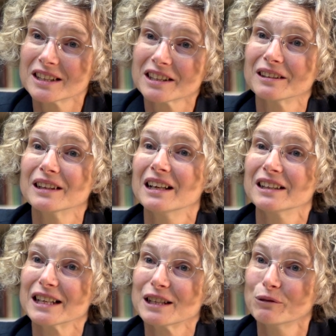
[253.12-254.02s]
until
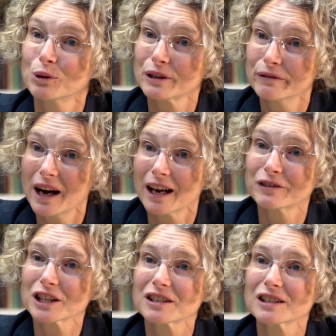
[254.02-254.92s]

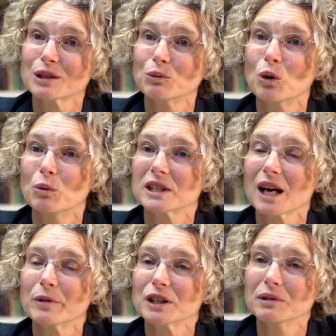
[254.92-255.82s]
1945, just as the war was
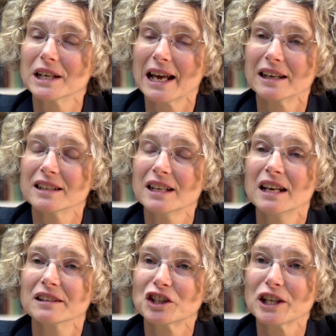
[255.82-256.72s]
coming to an end,
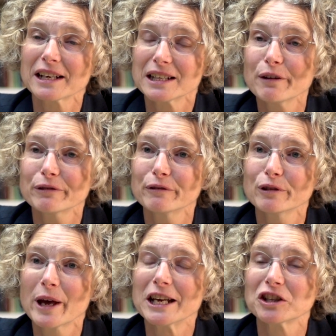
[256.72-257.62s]
that she had enough
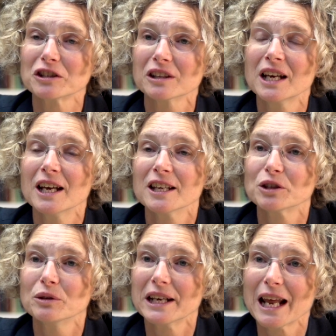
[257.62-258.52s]
information
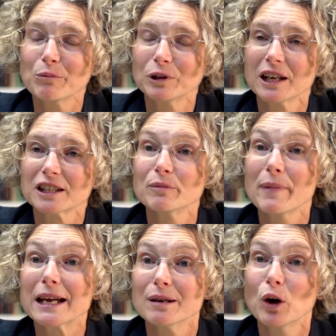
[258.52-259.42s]
to enable her to
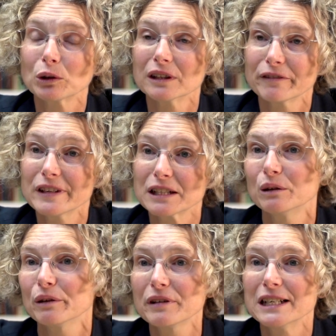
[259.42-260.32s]
make a model, a
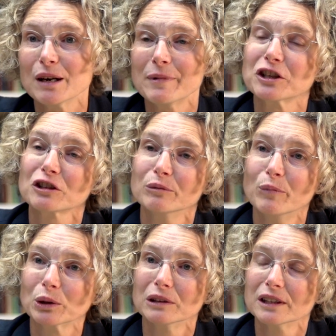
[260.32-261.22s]
physical three-dimensional
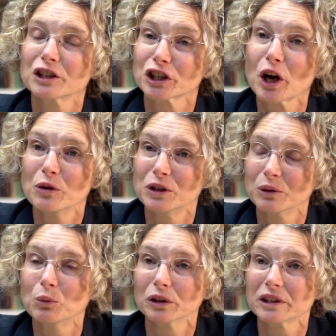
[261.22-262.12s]
model that
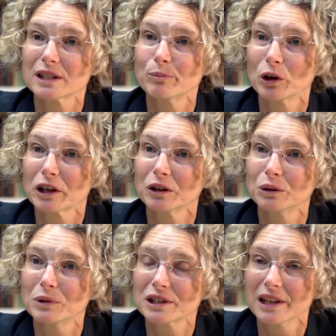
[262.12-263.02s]
showed what this
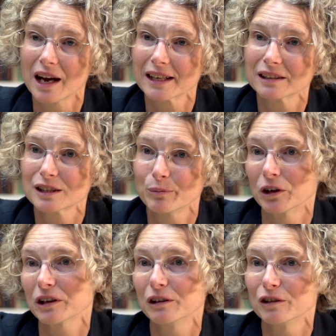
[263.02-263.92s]
molecule was like, this
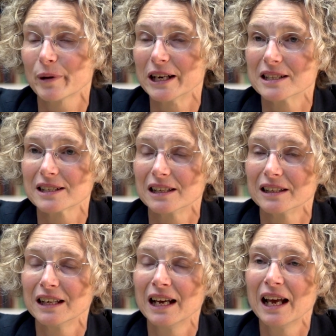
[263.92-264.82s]
molecule of
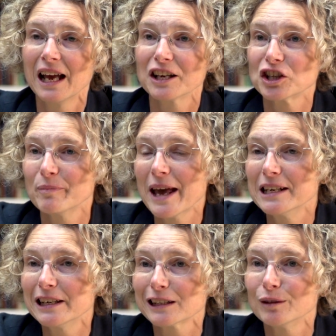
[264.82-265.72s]
penicillin. And she
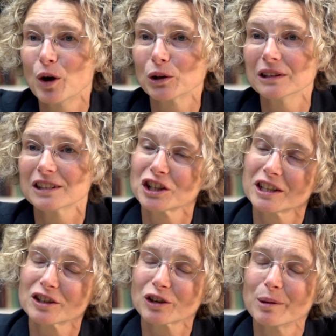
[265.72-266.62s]
made a little model, as she
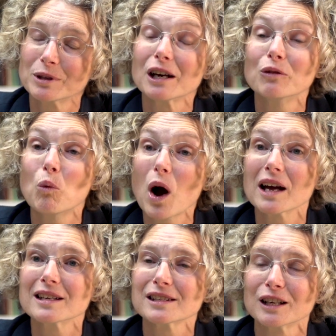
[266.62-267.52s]
describes it, of
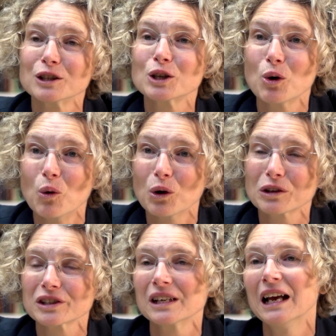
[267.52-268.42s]
wires and
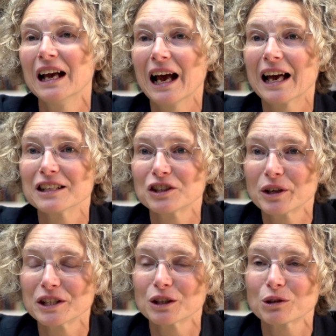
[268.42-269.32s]
corks, and
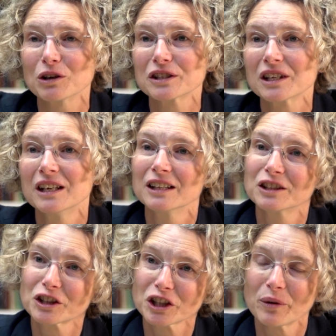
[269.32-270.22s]
took it across
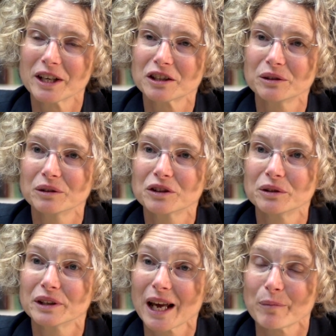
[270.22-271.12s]
to show it to
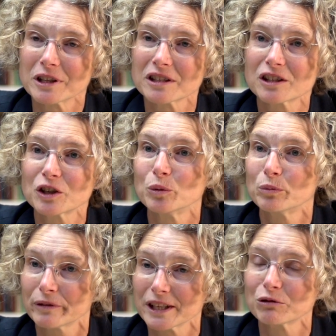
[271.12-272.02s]
the chemists, to
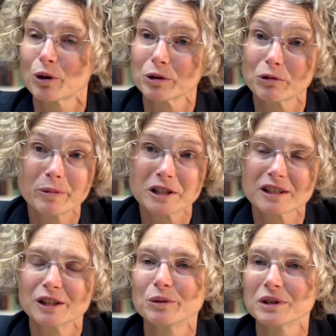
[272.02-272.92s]
Professor Robert
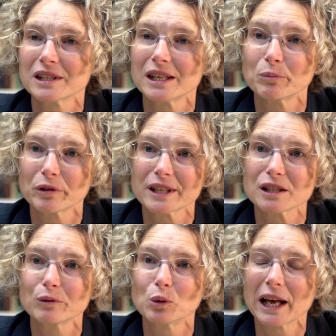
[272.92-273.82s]
Robinson, who was the
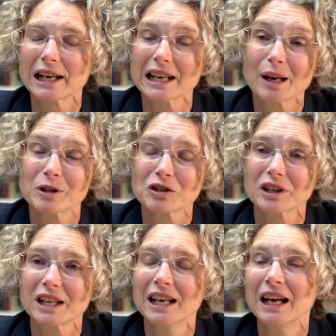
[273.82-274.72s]
Professor of Organic
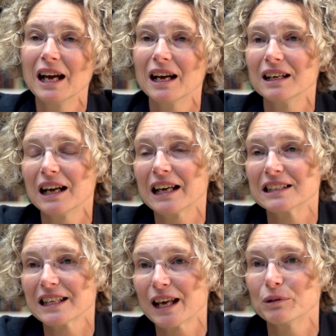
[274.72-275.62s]
Chemistry,
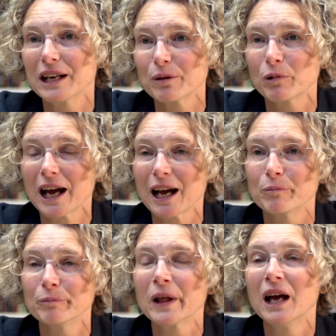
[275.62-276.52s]
and Edward
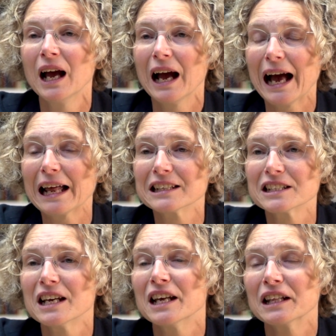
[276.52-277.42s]
Abraham.
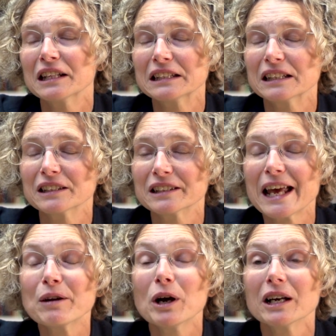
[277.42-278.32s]
And
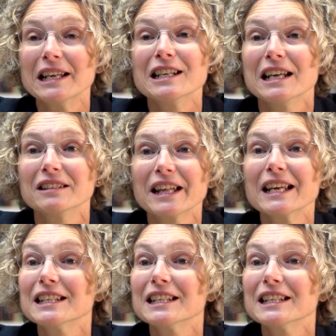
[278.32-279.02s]
they were they